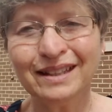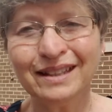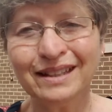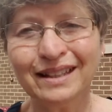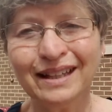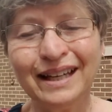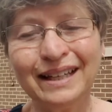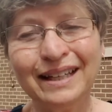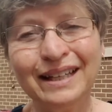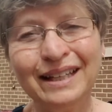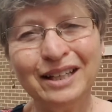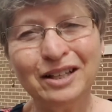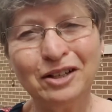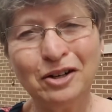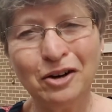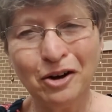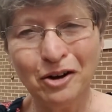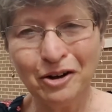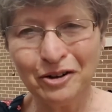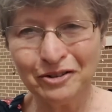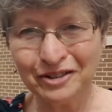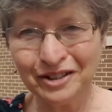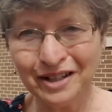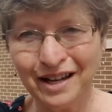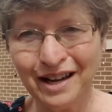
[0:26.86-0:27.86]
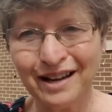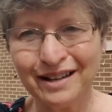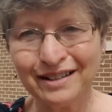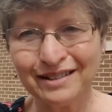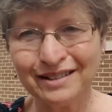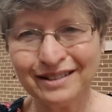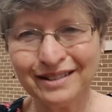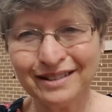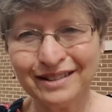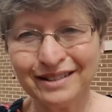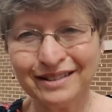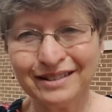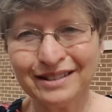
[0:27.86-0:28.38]
And he calls
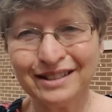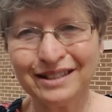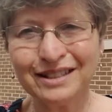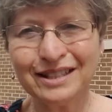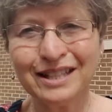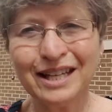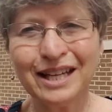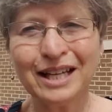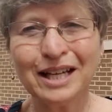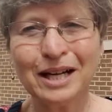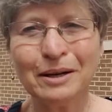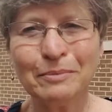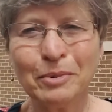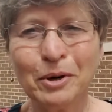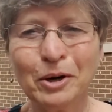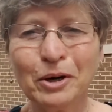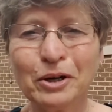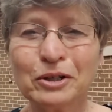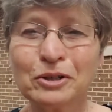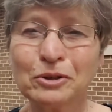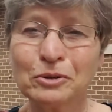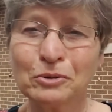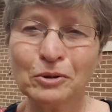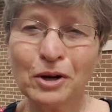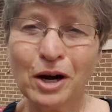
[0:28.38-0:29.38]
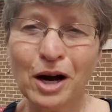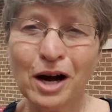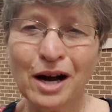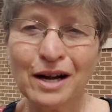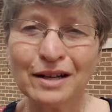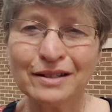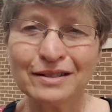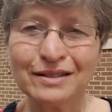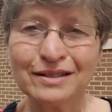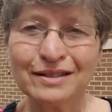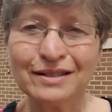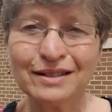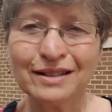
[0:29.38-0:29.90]
us to take up our
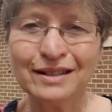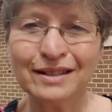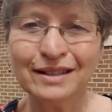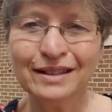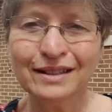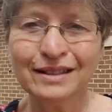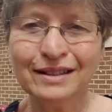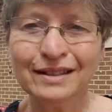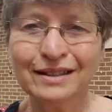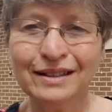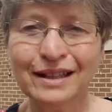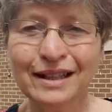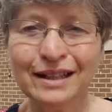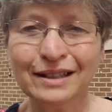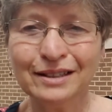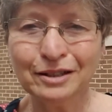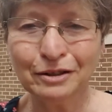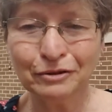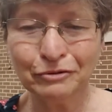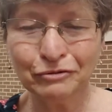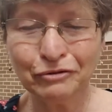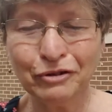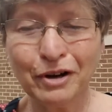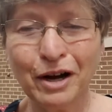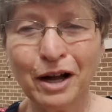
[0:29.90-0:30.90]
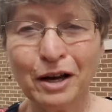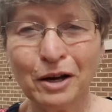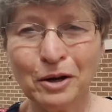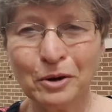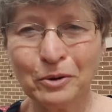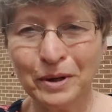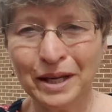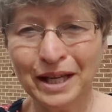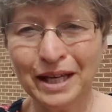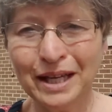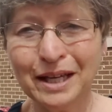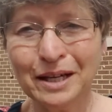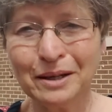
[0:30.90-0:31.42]
cross to follow
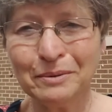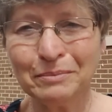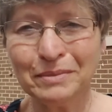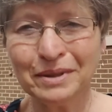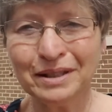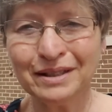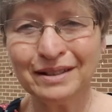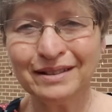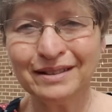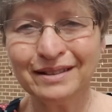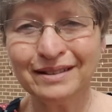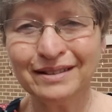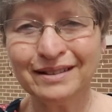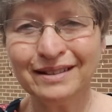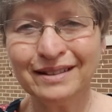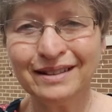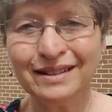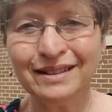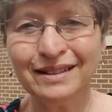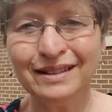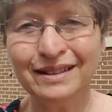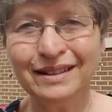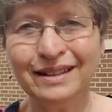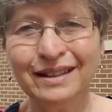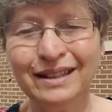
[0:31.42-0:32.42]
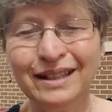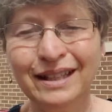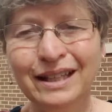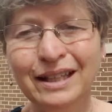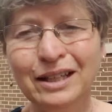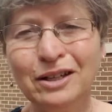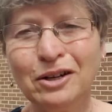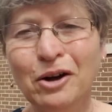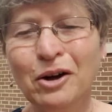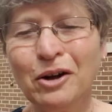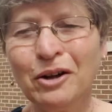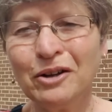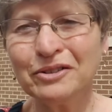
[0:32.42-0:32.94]
him. He
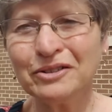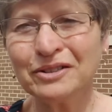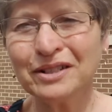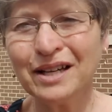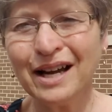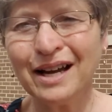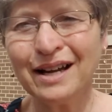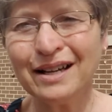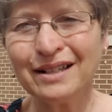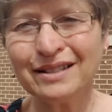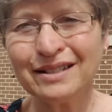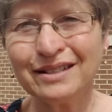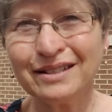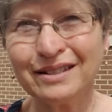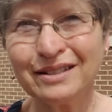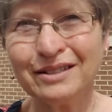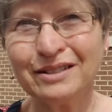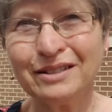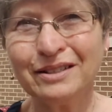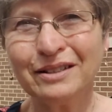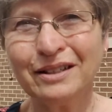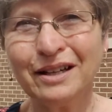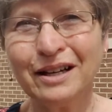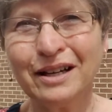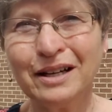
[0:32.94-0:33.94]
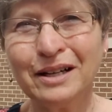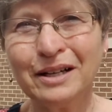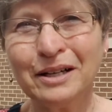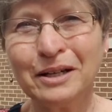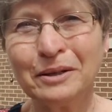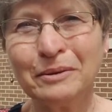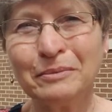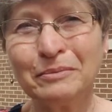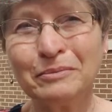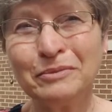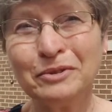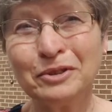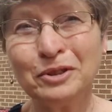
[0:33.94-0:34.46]
calls us
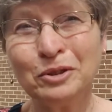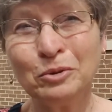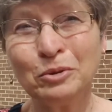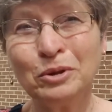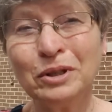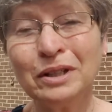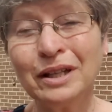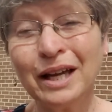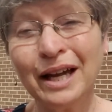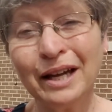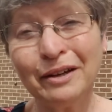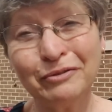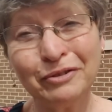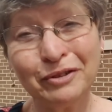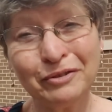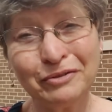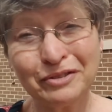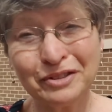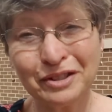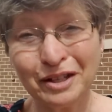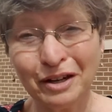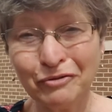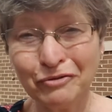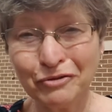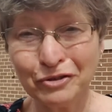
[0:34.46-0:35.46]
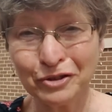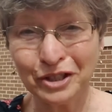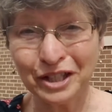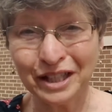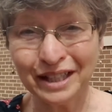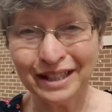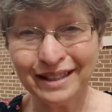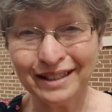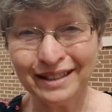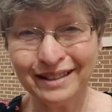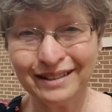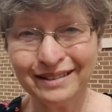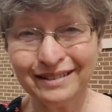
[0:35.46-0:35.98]
to a life of
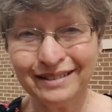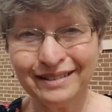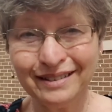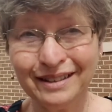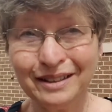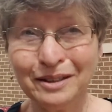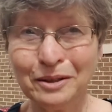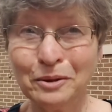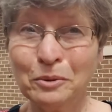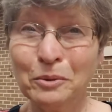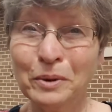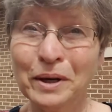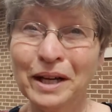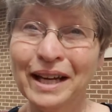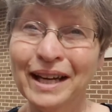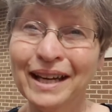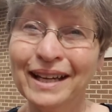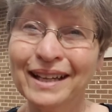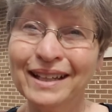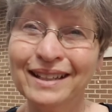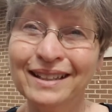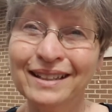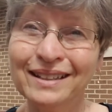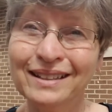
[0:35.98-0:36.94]
suffering in a way.